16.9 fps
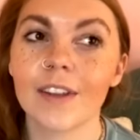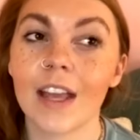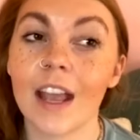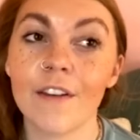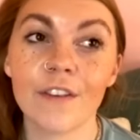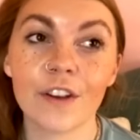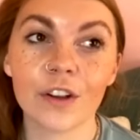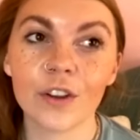
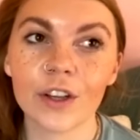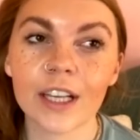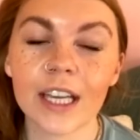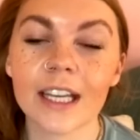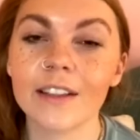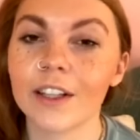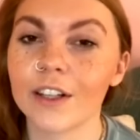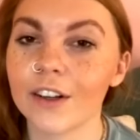If you're
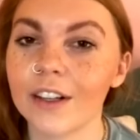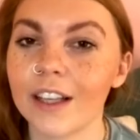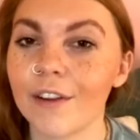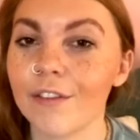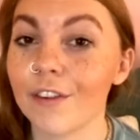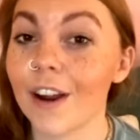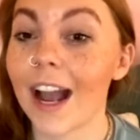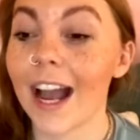looking
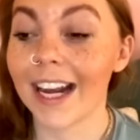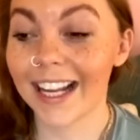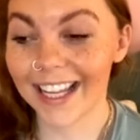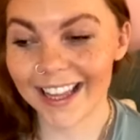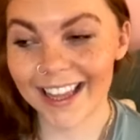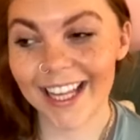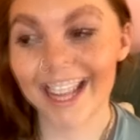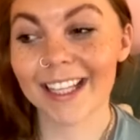literally for
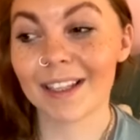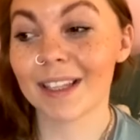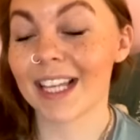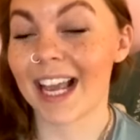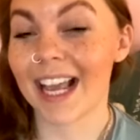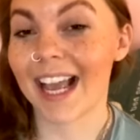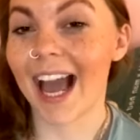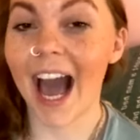anything,
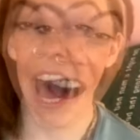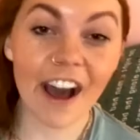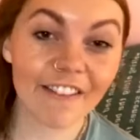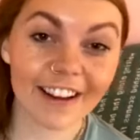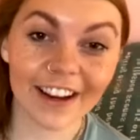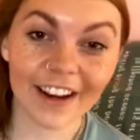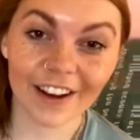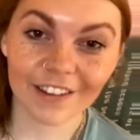they
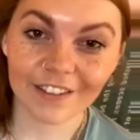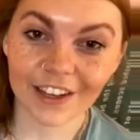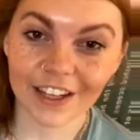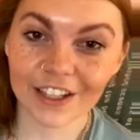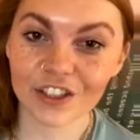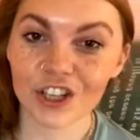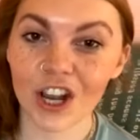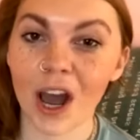have it on
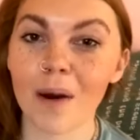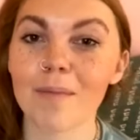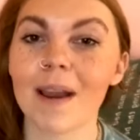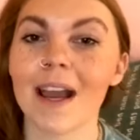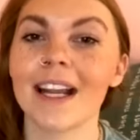Verishop,